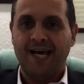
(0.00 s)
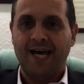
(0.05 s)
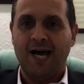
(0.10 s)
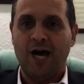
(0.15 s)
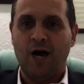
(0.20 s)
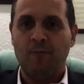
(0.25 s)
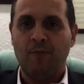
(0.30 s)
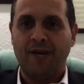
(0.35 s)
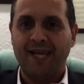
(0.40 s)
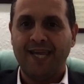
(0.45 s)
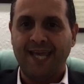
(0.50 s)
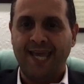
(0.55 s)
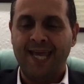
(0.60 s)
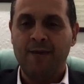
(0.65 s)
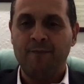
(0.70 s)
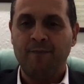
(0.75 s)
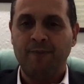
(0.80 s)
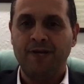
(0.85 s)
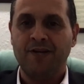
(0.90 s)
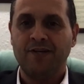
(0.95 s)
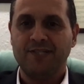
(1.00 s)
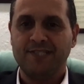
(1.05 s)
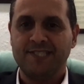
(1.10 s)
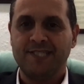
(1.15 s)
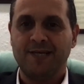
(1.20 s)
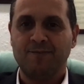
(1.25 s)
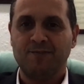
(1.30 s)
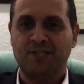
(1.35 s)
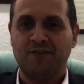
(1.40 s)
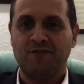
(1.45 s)
But it can't be under
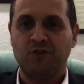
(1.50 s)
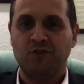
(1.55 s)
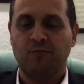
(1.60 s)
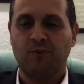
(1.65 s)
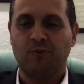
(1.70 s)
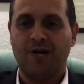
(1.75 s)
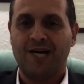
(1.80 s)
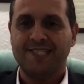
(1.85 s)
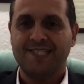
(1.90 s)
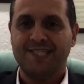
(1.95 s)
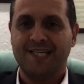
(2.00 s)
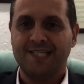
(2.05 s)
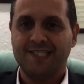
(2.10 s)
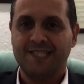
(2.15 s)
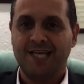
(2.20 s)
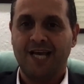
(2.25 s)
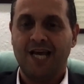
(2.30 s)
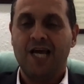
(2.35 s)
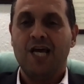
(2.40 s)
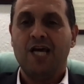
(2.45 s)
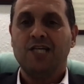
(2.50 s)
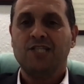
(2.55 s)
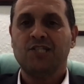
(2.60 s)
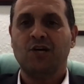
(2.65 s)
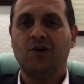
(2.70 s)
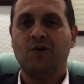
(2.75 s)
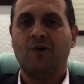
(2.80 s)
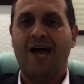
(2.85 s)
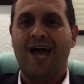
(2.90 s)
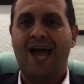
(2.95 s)
substantive due process.
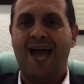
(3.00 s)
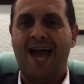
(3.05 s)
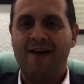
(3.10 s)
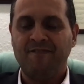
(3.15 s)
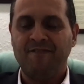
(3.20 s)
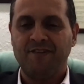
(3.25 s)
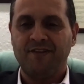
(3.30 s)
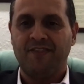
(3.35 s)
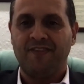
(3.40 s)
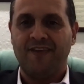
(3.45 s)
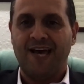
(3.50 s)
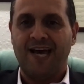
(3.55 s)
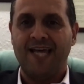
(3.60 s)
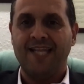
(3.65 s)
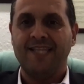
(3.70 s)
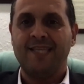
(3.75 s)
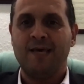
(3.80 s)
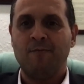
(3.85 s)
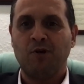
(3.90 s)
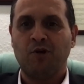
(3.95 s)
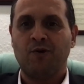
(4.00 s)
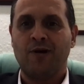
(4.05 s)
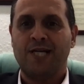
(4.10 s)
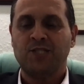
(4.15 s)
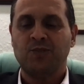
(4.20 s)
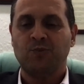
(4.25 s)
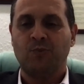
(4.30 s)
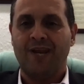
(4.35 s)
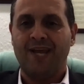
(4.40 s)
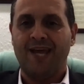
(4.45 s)
So after that,
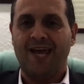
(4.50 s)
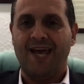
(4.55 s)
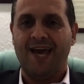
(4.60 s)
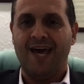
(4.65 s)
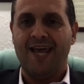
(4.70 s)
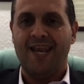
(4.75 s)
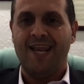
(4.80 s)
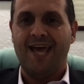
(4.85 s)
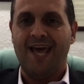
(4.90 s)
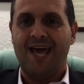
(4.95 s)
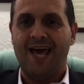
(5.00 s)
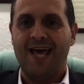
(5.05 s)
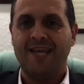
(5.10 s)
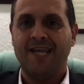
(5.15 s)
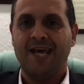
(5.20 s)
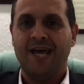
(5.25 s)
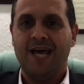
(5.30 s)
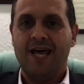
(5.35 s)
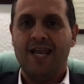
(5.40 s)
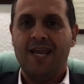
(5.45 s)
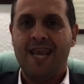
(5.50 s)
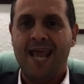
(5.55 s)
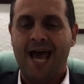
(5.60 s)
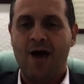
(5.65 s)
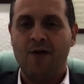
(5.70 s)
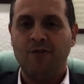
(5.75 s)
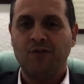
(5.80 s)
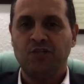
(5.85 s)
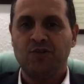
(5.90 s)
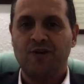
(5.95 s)
Democrats went ahead and
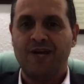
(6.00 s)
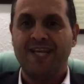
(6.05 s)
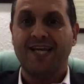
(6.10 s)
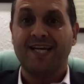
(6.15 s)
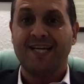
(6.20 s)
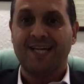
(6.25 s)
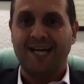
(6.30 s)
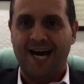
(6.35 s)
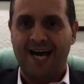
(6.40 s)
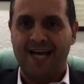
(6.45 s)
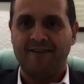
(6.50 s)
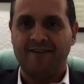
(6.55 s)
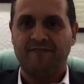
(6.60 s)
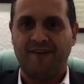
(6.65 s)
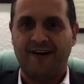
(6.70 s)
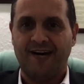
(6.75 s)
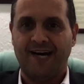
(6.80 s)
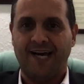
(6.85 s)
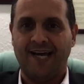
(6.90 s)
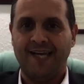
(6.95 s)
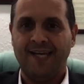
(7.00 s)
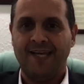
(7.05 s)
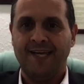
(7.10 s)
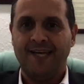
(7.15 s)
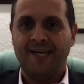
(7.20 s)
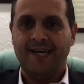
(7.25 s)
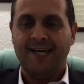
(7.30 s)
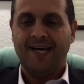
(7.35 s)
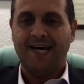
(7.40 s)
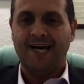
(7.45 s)
now they're trying to codify
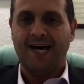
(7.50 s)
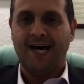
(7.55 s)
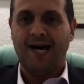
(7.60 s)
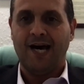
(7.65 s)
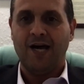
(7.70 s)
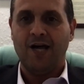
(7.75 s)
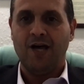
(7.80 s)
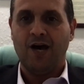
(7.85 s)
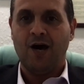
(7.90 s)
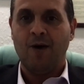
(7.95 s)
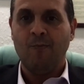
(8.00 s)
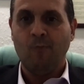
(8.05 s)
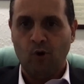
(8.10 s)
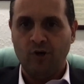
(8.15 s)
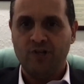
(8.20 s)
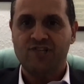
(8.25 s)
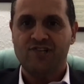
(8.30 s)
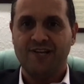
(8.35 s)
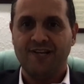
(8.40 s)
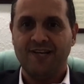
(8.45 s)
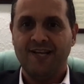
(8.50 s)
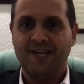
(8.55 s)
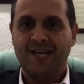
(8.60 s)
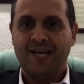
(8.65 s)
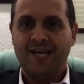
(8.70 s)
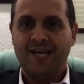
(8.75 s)
abortion.